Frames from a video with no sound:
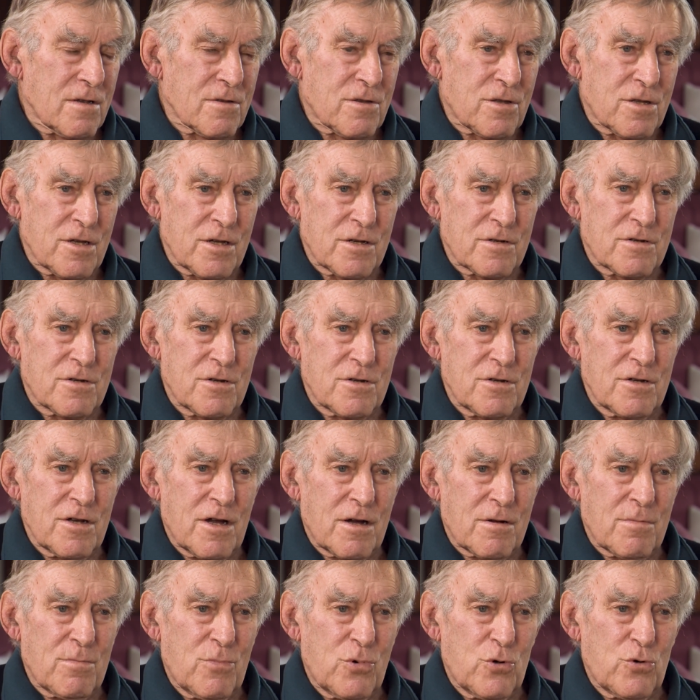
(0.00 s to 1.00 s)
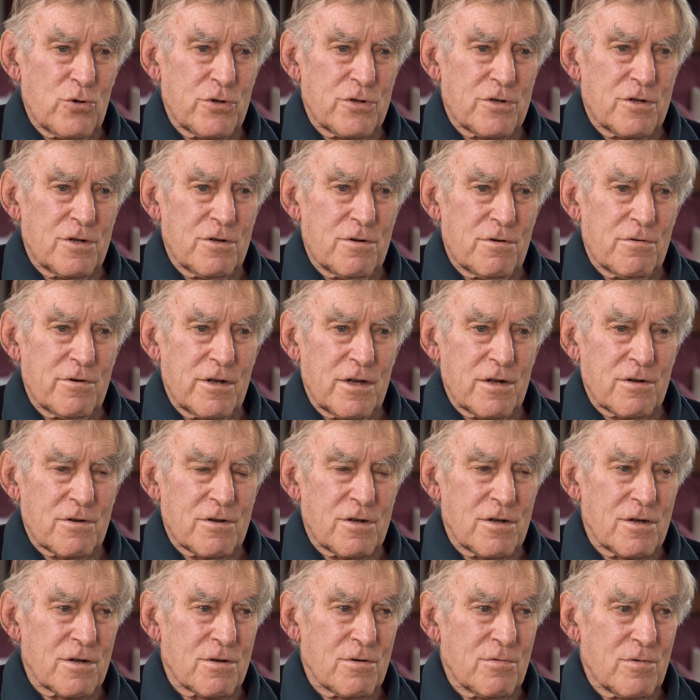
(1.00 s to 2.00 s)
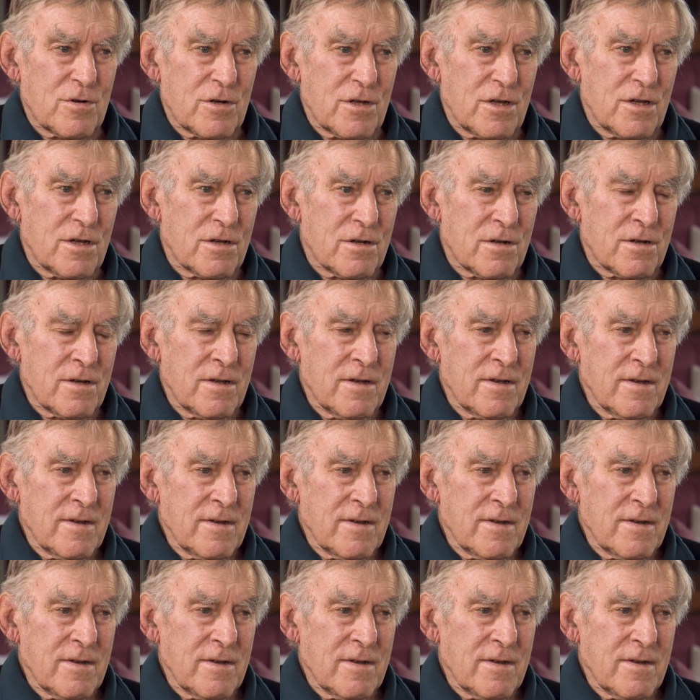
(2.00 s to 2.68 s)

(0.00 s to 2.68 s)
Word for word: things that young boys did around Tikawiti, and,